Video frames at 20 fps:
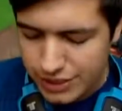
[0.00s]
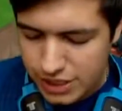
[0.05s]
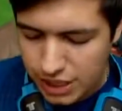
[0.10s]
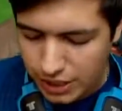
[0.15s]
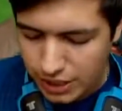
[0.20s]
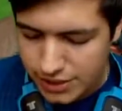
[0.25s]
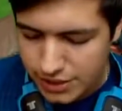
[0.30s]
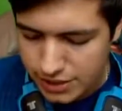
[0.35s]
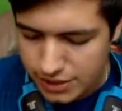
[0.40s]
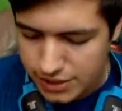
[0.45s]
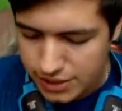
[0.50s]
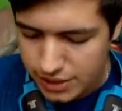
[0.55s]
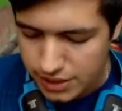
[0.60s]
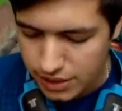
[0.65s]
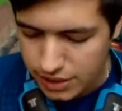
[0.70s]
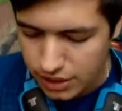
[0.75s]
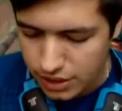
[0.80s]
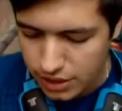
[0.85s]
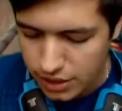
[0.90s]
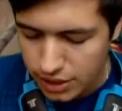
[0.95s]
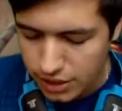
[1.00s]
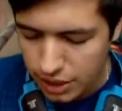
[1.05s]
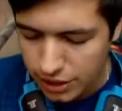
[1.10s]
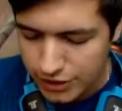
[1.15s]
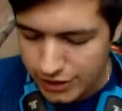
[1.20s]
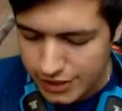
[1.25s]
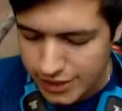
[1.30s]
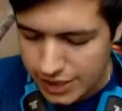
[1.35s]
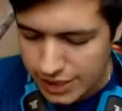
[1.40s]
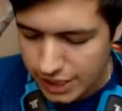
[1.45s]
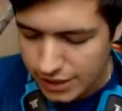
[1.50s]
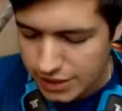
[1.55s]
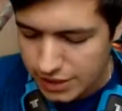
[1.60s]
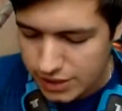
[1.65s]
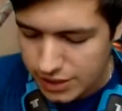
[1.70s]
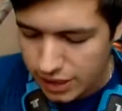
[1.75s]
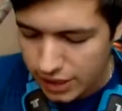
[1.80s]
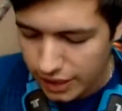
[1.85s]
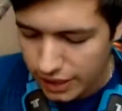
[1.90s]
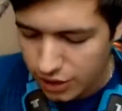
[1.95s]
stutters. Nothing
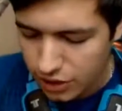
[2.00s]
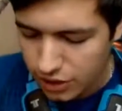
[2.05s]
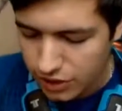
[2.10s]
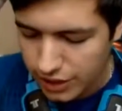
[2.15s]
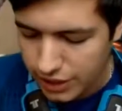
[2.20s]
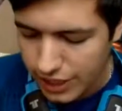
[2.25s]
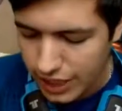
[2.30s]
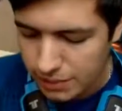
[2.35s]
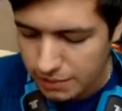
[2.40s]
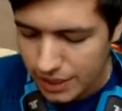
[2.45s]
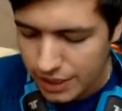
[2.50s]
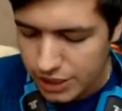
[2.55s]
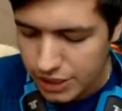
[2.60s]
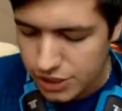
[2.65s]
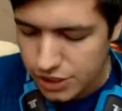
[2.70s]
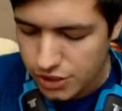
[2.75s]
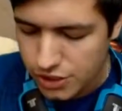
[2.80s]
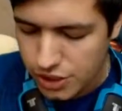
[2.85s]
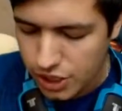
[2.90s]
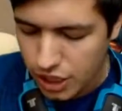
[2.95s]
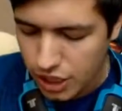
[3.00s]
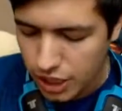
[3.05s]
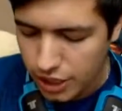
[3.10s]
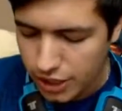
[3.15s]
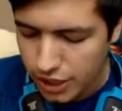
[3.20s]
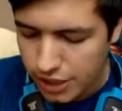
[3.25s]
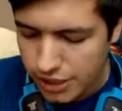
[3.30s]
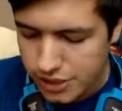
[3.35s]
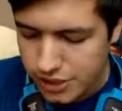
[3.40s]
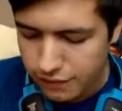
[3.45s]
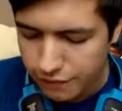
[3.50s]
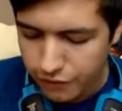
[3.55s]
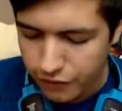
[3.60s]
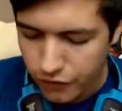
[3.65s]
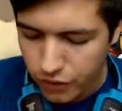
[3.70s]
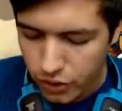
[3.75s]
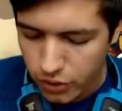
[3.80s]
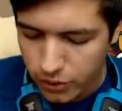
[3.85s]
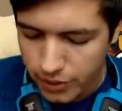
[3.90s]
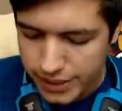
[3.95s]
stutters. Like, the animations are nice and
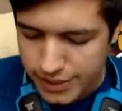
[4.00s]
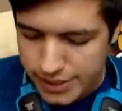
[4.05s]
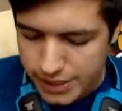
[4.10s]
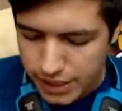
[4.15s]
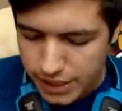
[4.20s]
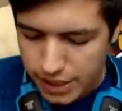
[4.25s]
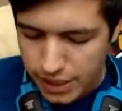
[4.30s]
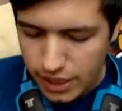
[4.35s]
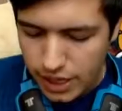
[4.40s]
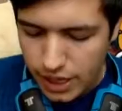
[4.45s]
fluid.